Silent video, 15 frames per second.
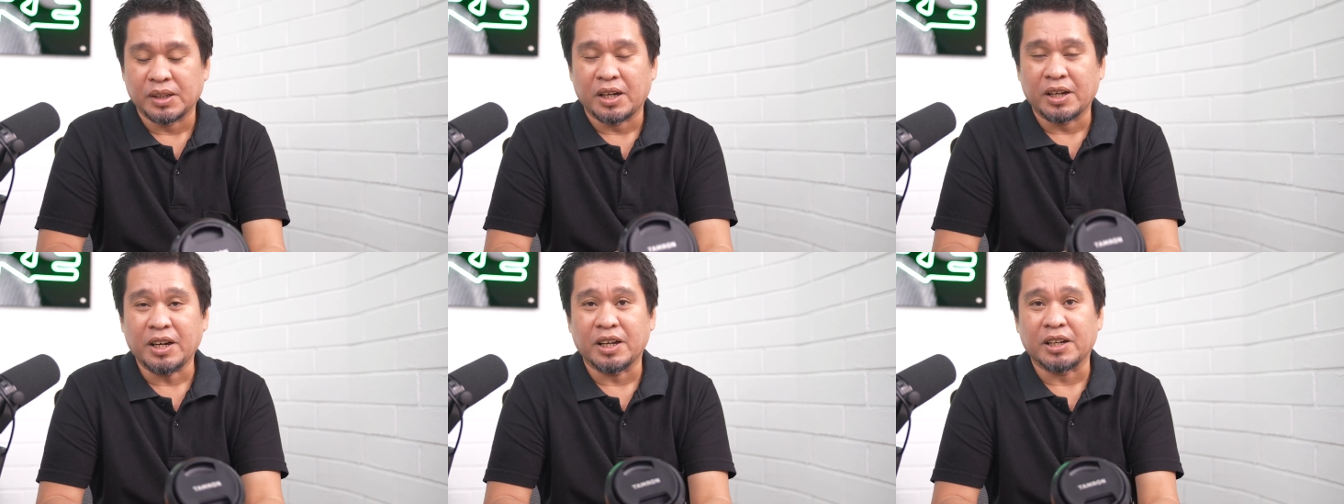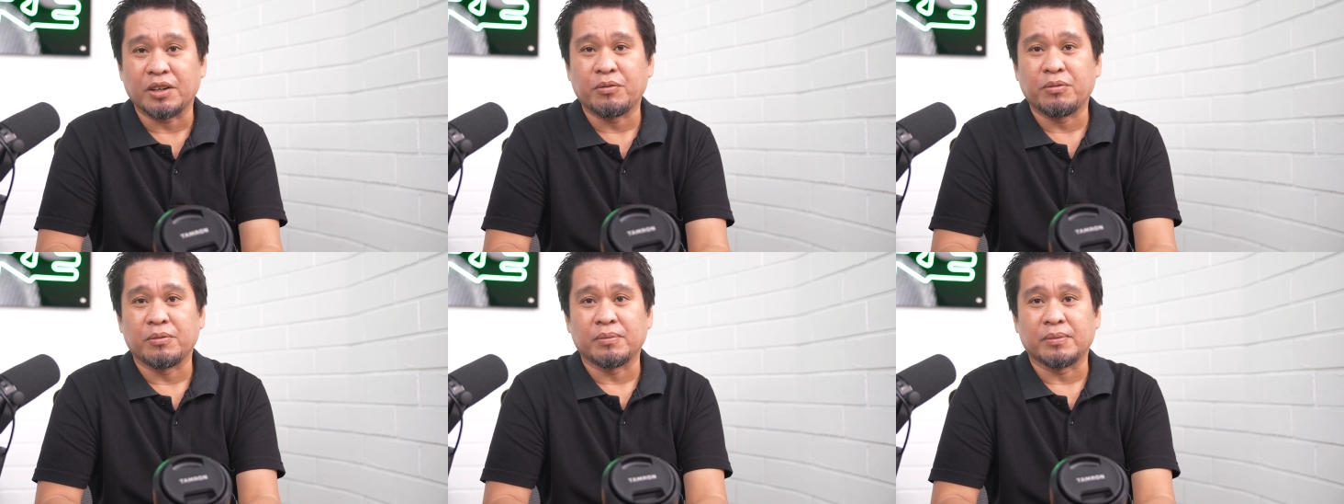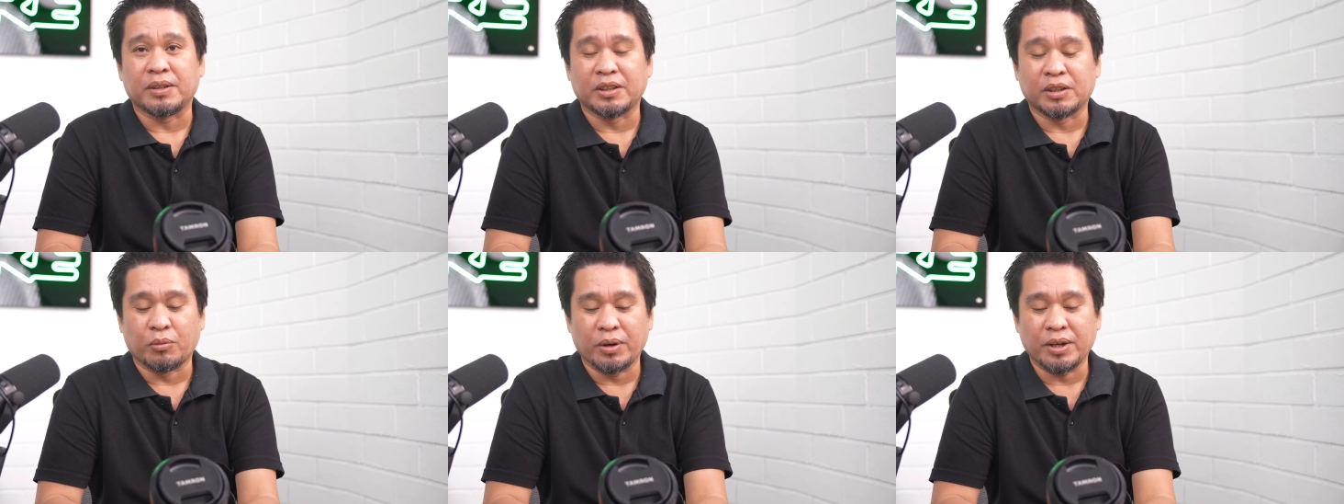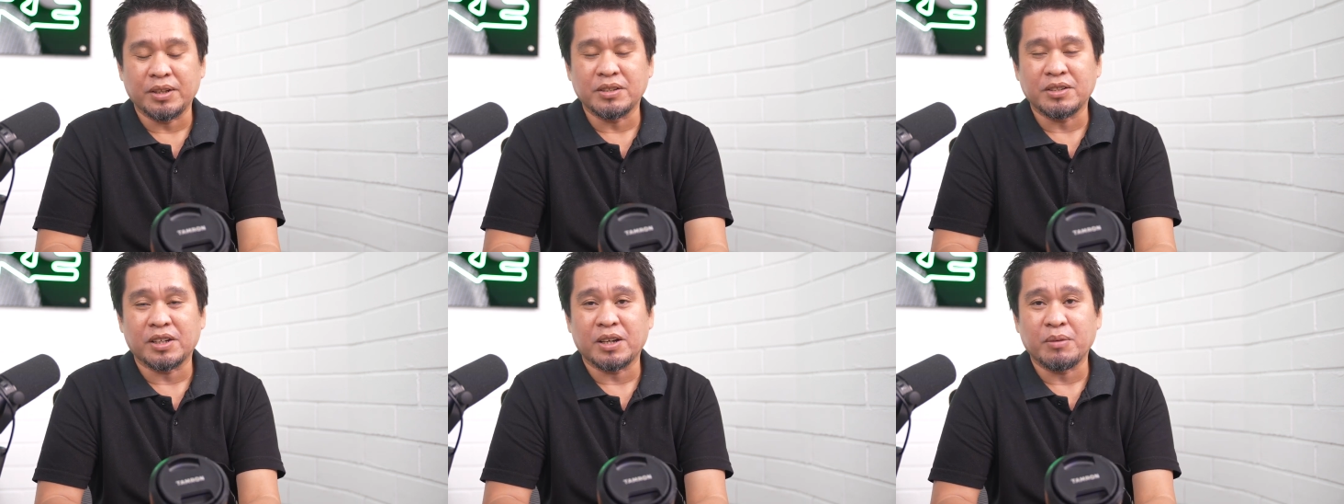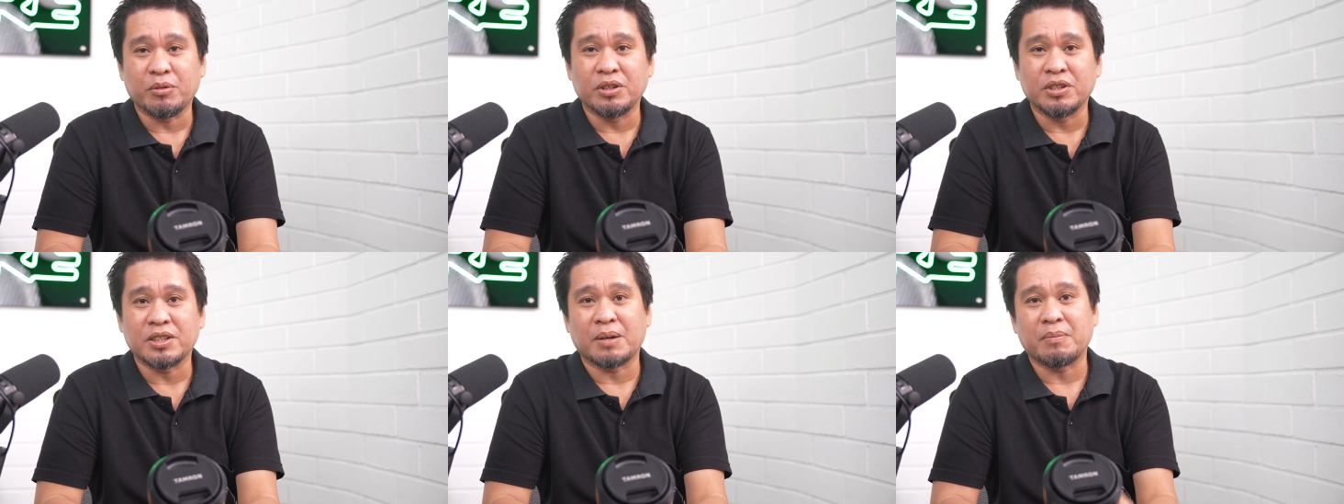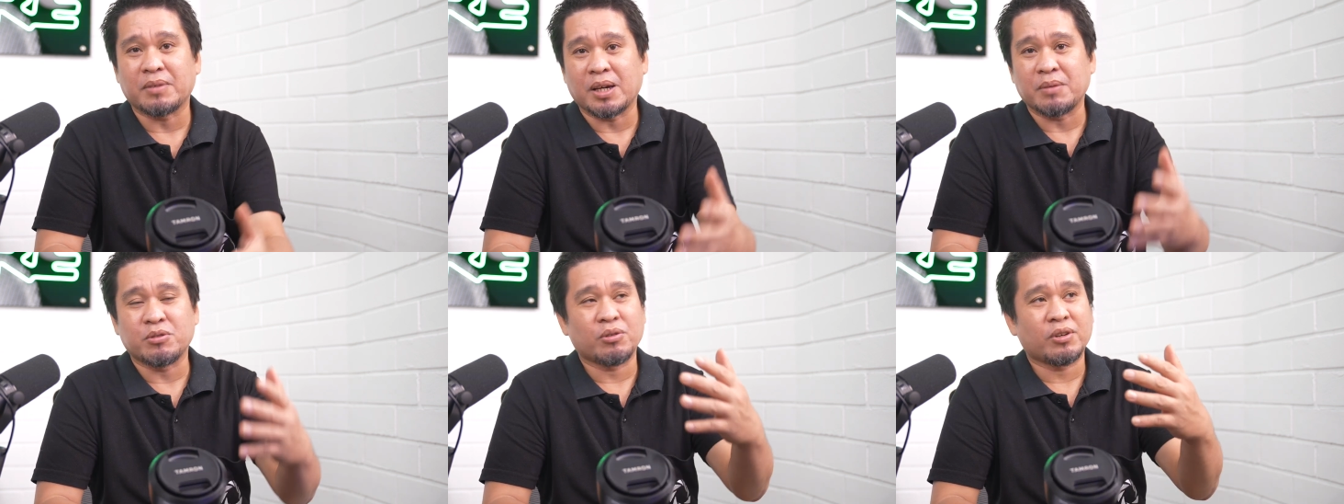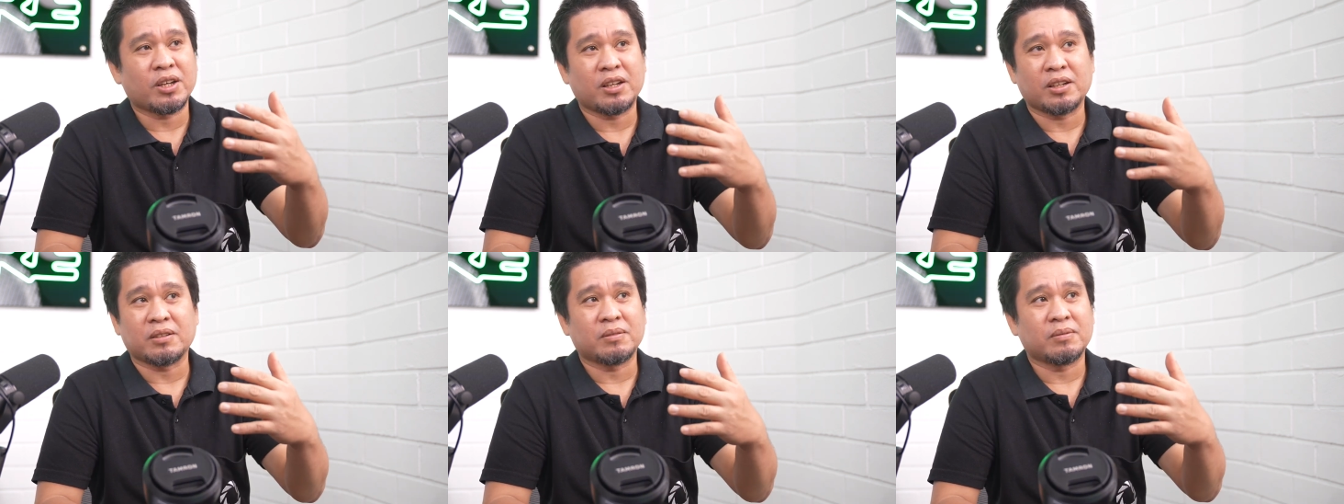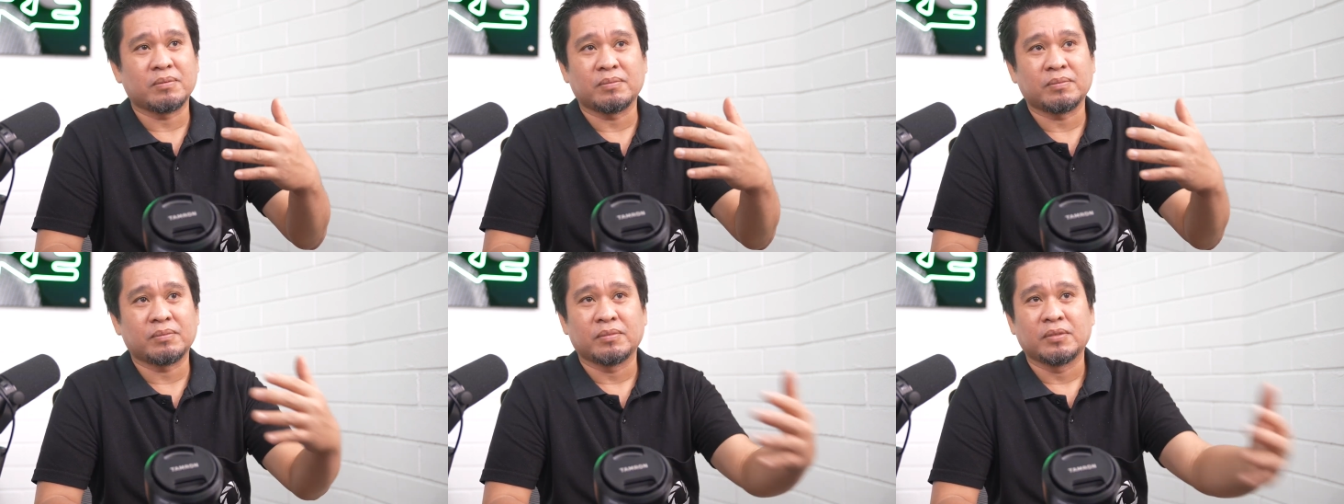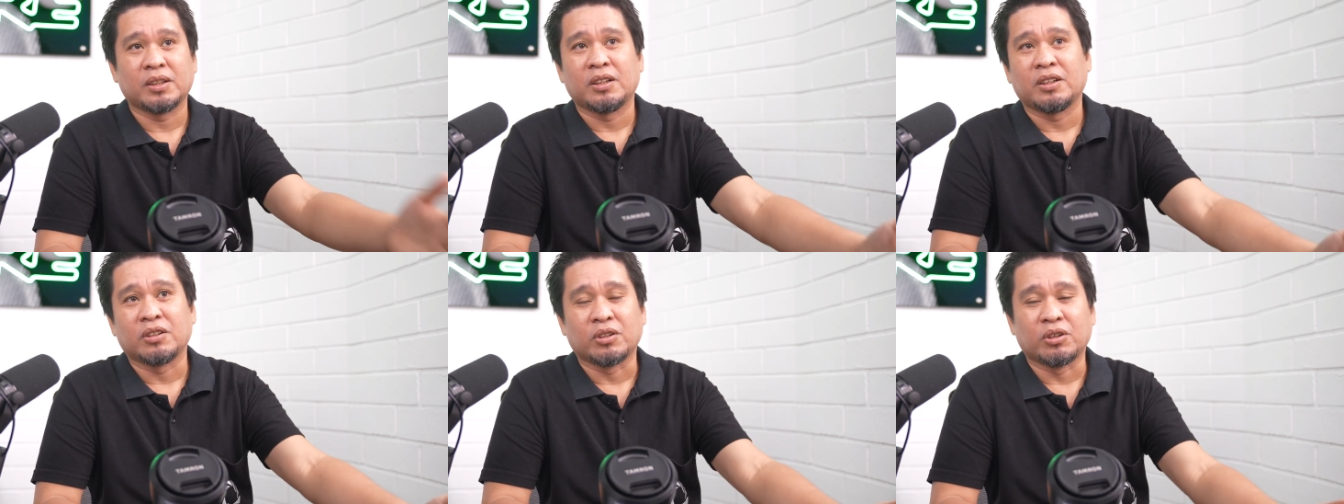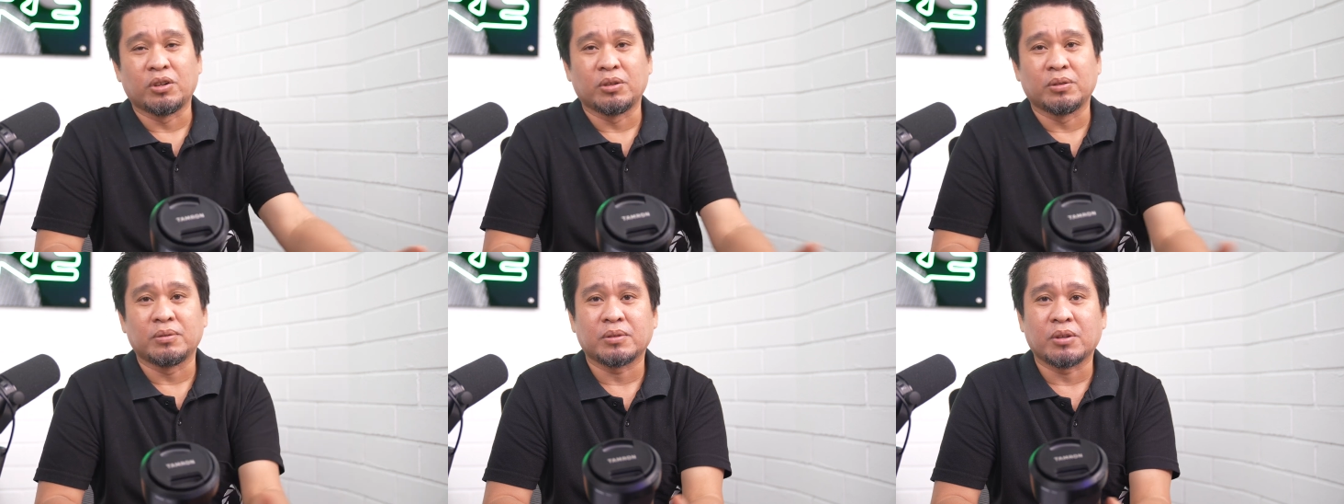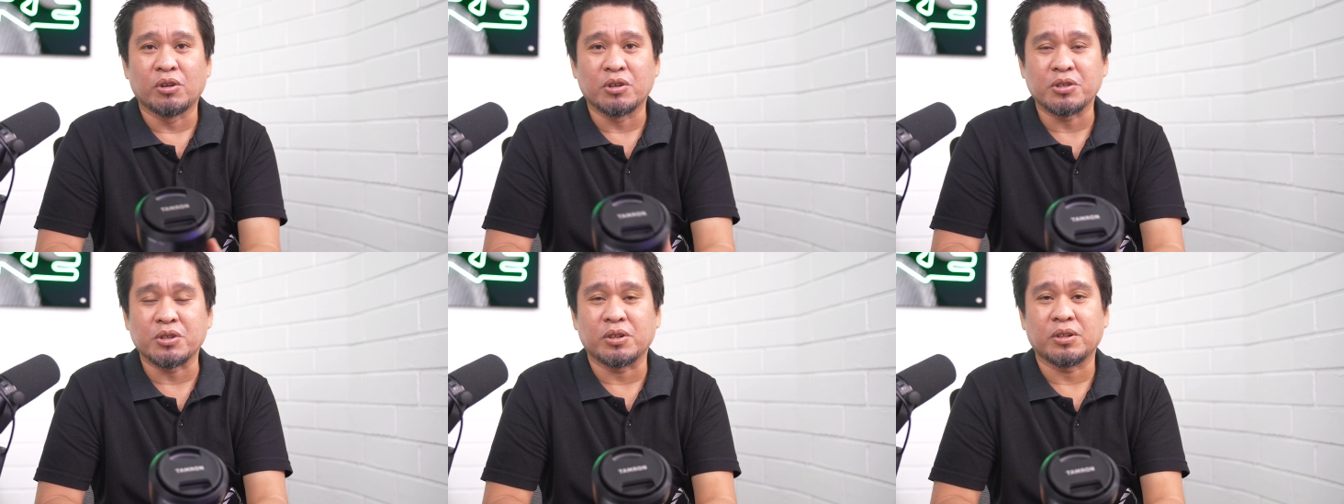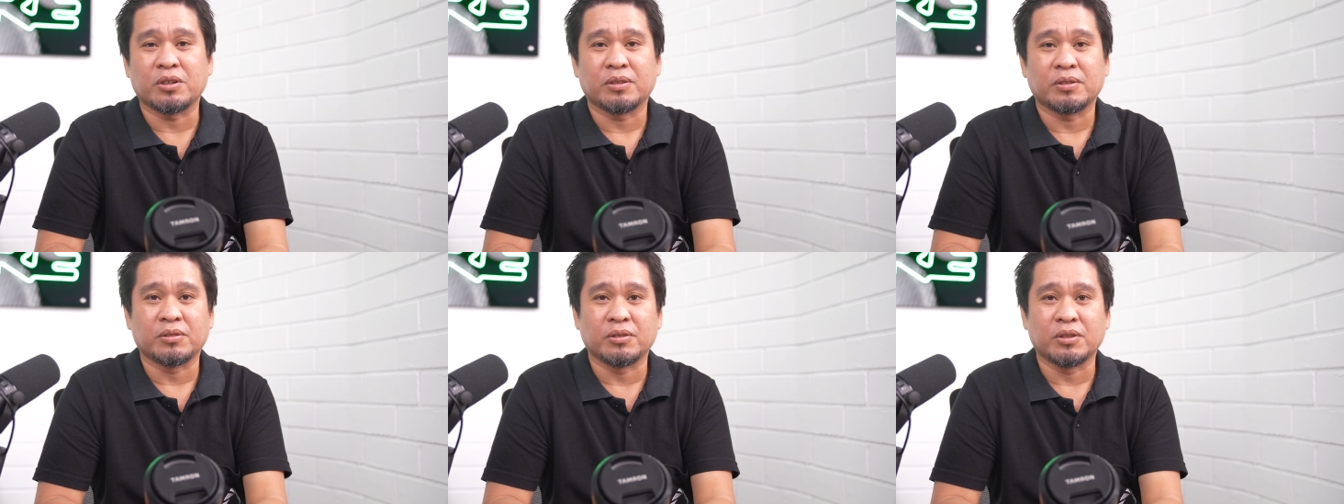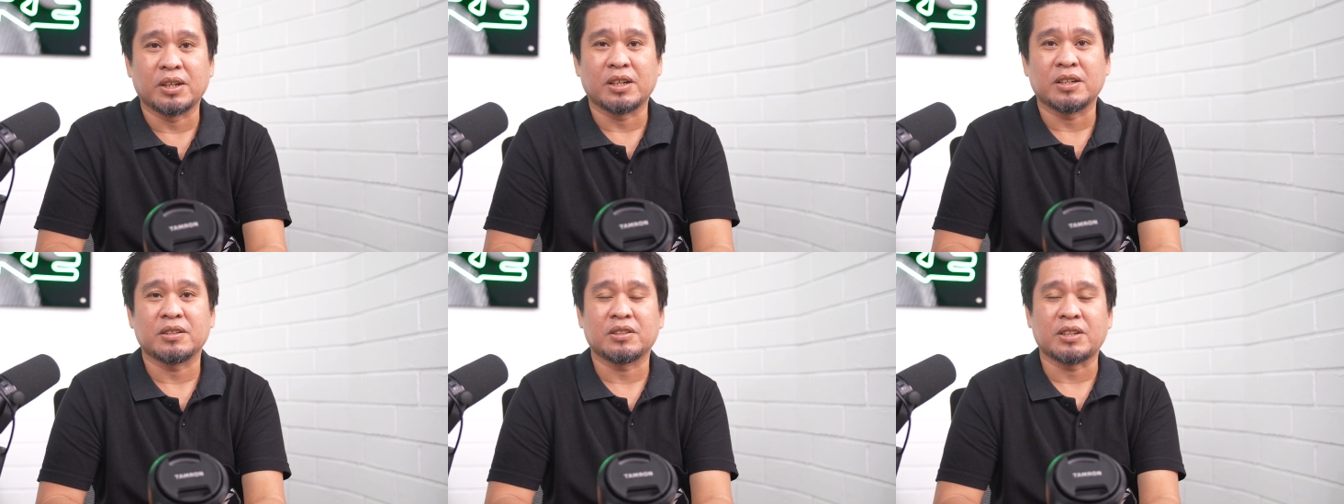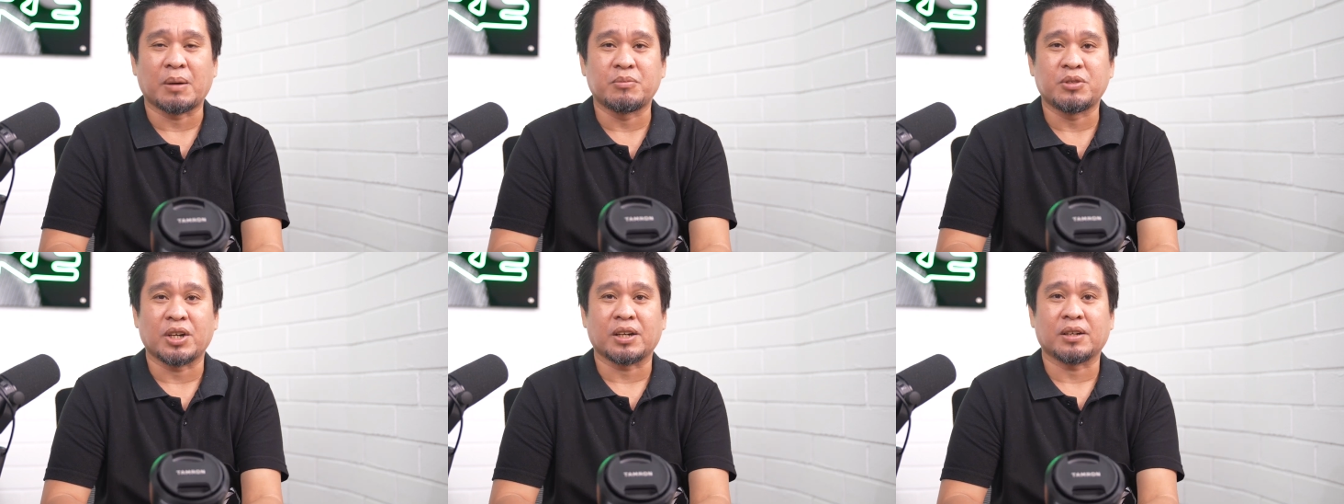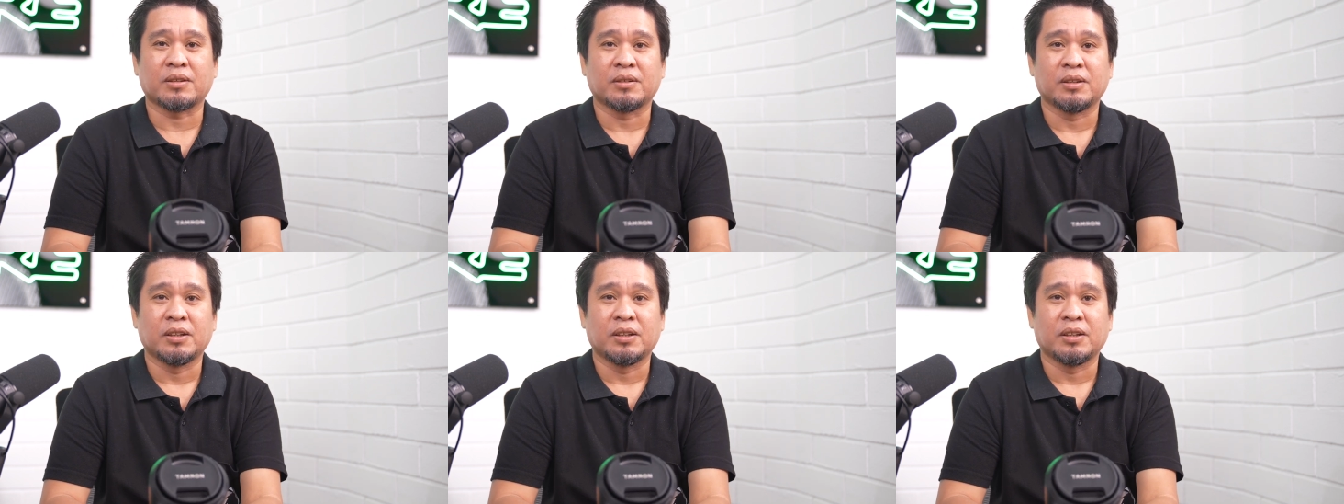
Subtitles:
Again, if in the wedding ceremony, sometimes you cannot go closer to the subject.